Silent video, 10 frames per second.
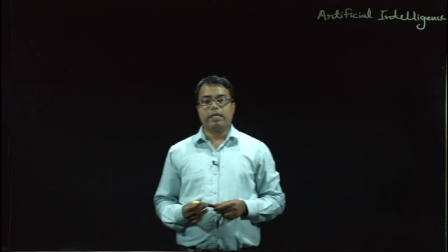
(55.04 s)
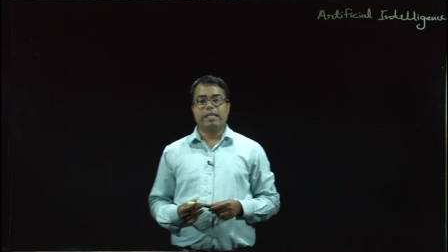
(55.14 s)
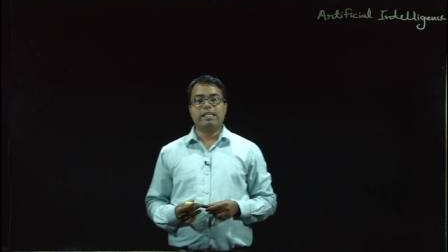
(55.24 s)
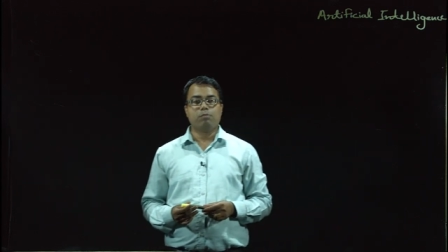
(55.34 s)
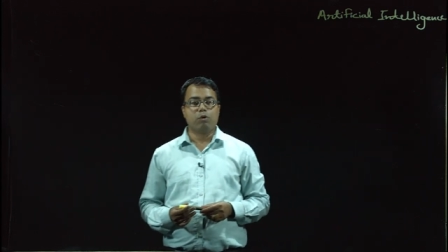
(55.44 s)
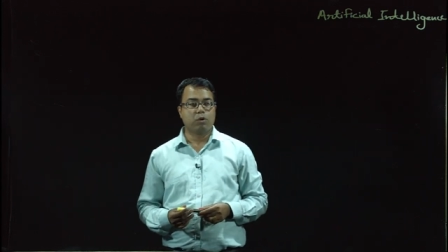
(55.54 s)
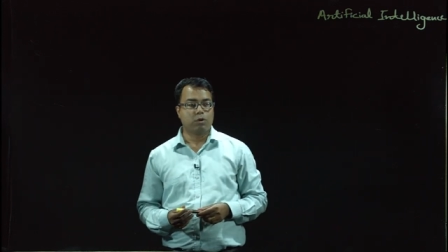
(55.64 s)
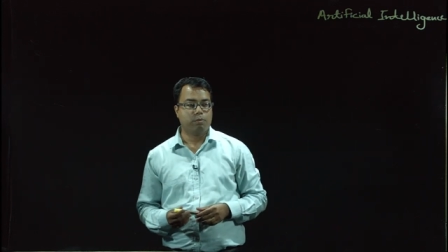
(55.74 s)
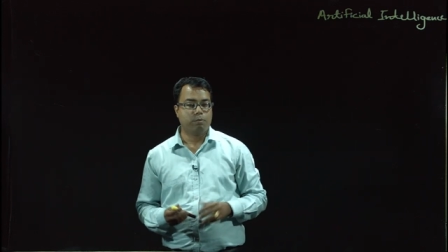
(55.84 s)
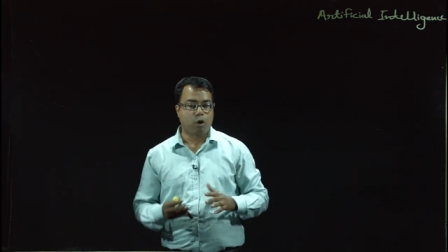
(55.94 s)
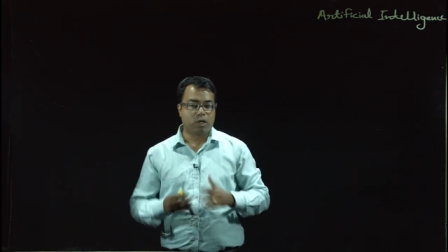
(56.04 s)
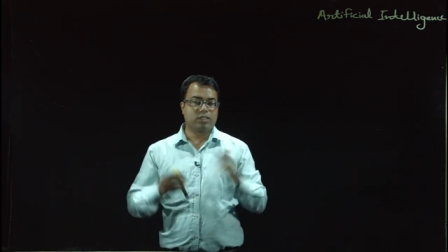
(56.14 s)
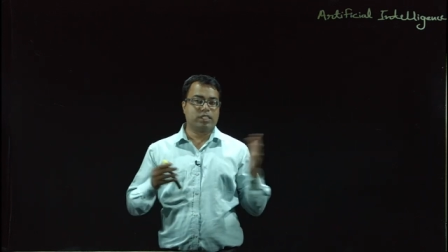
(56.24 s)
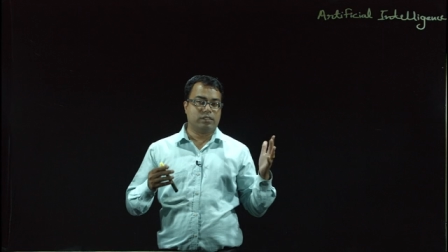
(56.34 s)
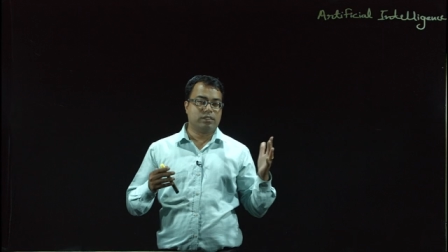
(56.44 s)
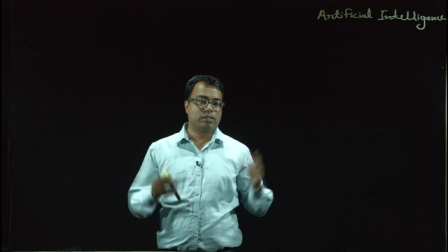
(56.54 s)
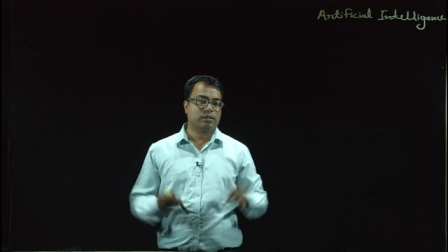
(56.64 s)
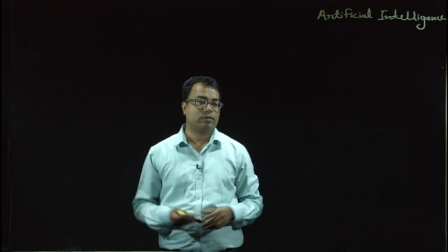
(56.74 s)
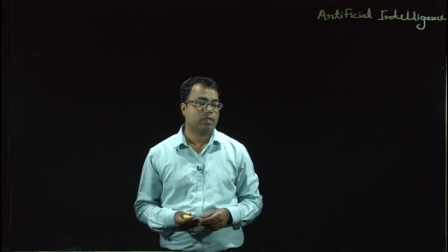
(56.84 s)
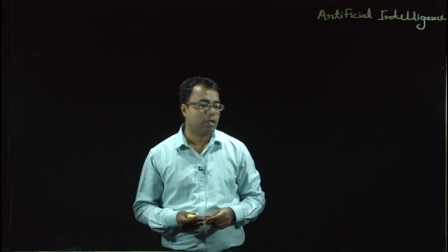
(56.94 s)
In more broader sense,
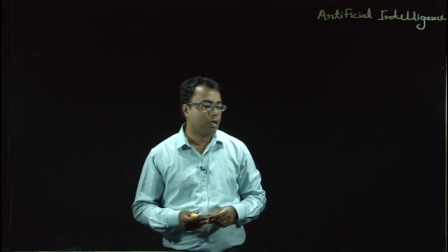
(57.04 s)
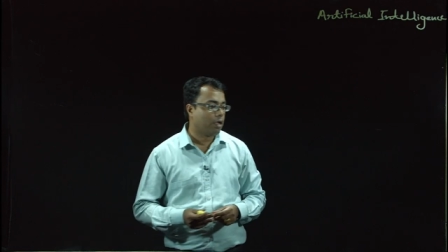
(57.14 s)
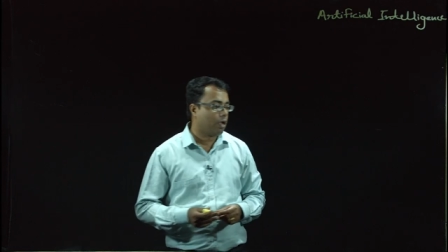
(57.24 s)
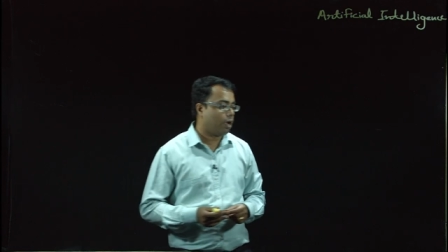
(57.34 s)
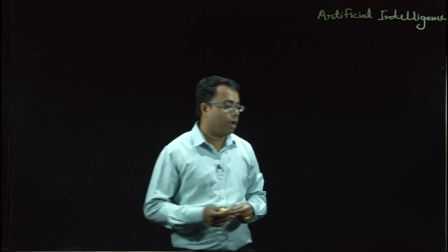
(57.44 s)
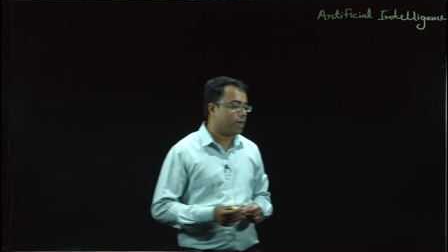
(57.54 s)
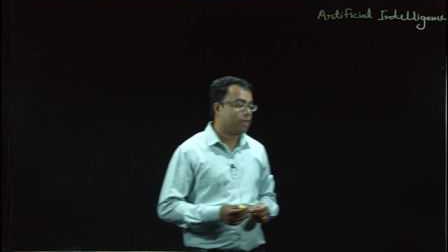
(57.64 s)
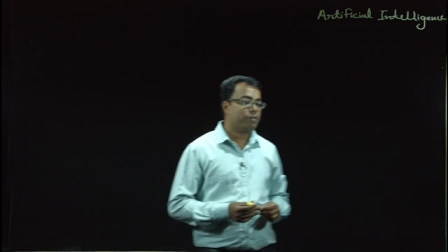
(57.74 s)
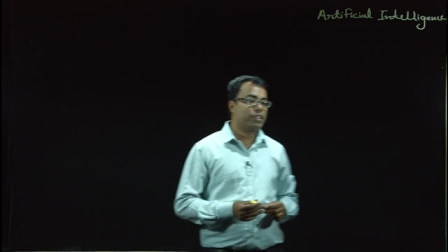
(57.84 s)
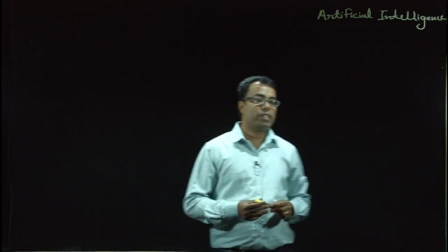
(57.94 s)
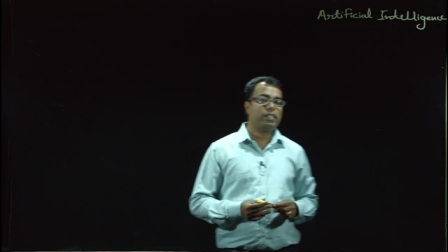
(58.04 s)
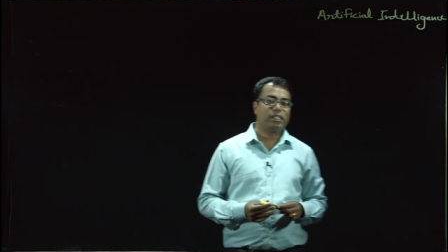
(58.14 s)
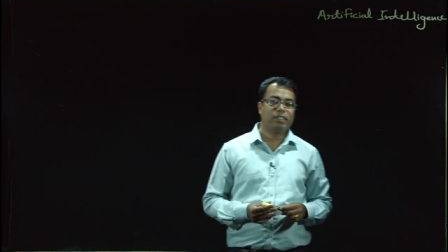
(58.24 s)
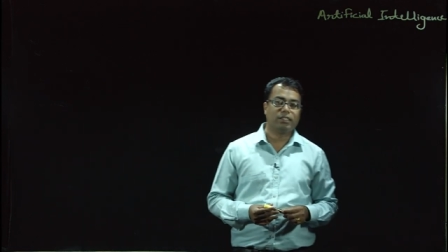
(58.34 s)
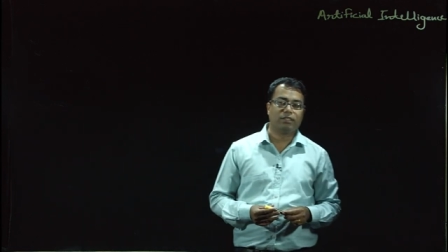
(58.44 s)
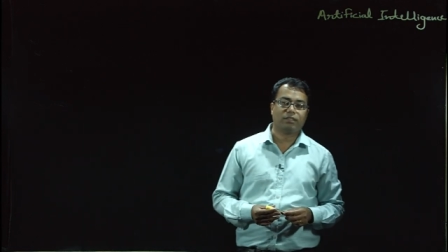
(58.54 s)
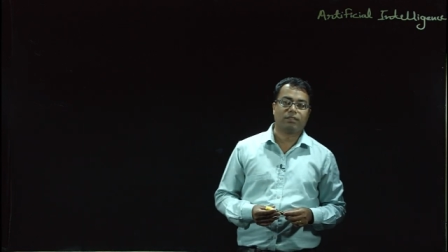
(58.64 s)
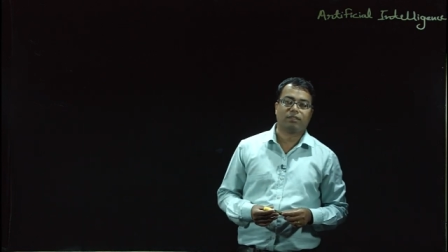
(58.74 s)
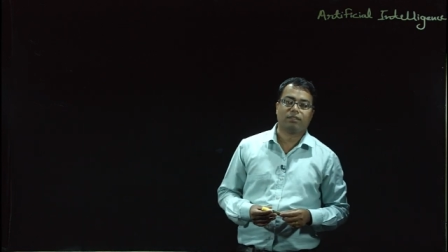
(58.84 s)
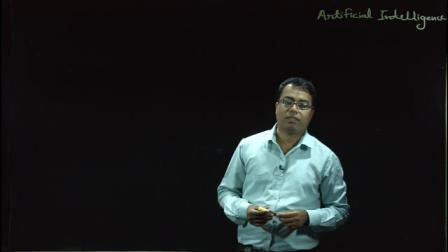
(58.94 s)
artificial
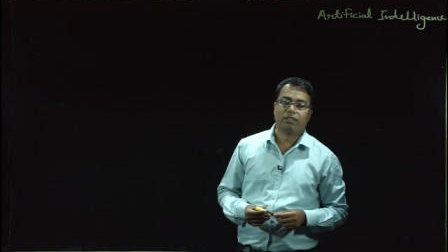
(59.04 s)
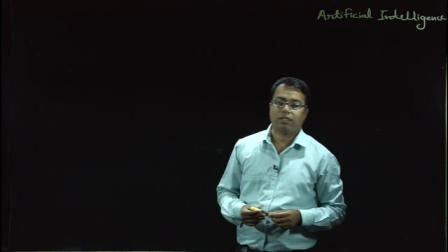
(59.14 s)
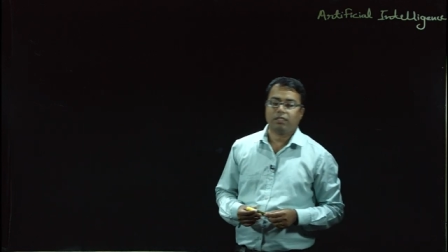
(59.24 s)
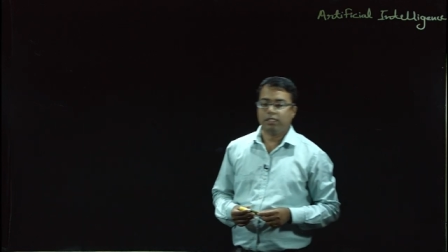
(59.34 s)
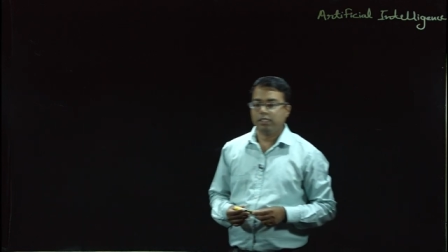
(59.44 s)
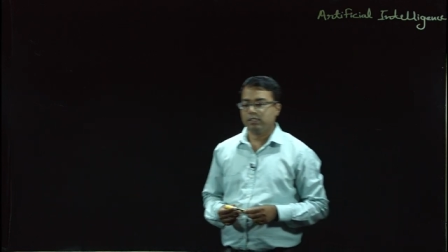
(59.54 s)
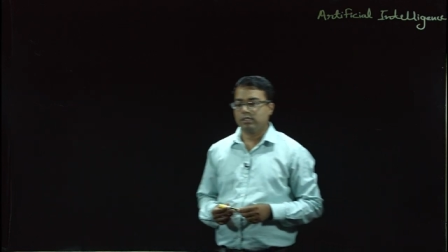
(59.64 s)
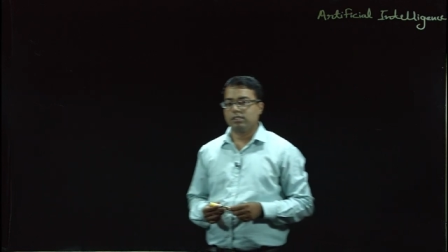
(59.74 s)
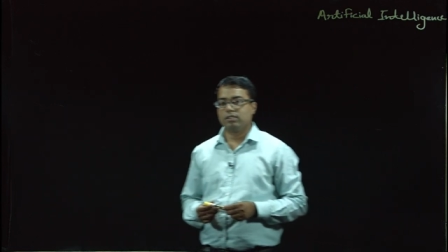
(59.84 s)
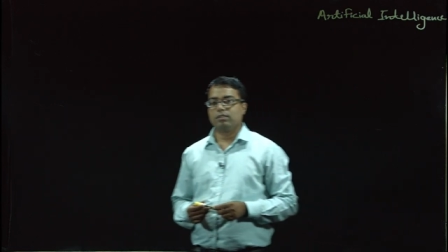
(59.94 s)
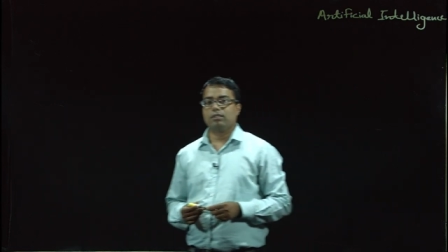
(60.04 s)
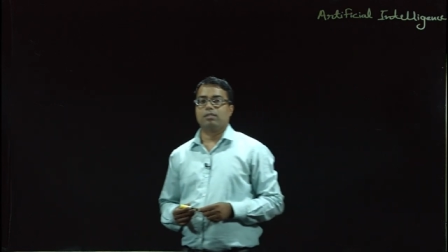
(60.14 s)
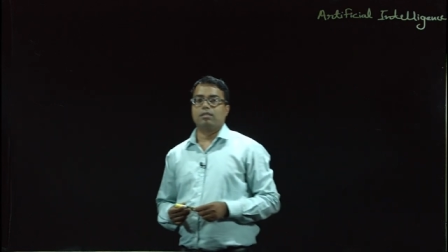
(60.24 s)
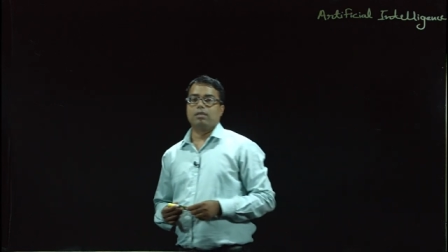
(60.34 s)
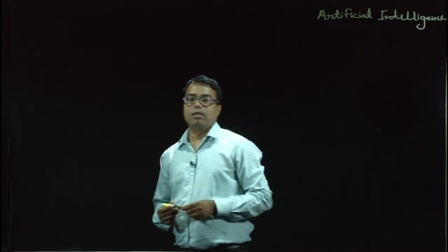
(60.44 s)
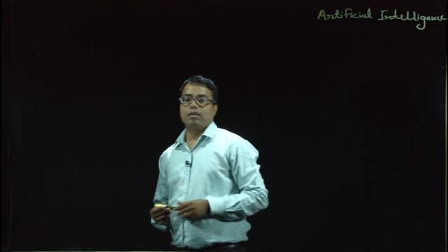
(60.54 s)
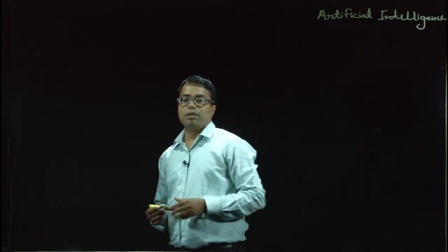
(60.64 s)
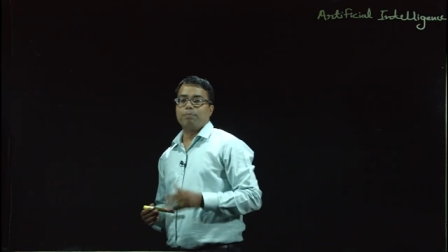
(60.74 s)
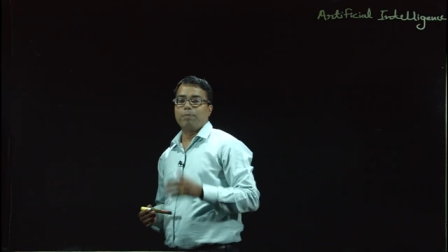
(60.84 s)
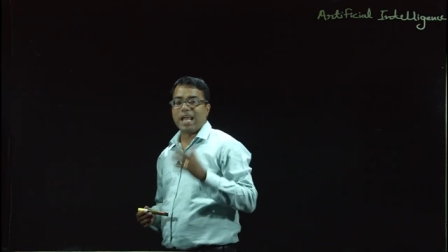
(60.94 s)
intelligence is the
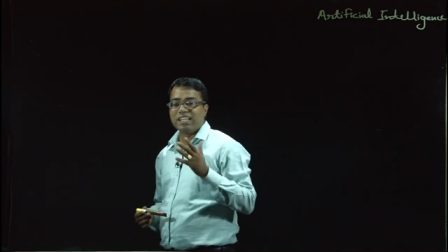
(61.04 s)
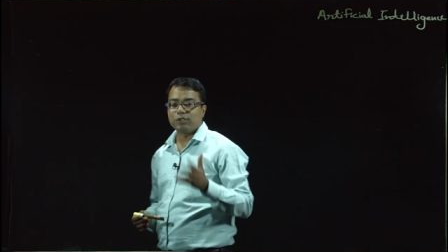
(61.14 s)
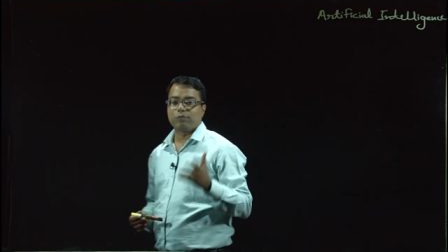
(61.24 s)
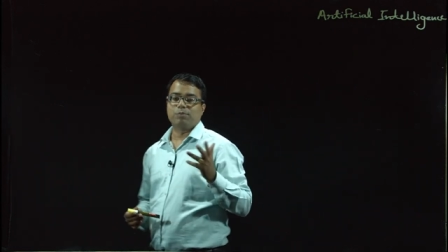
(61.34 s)
branch of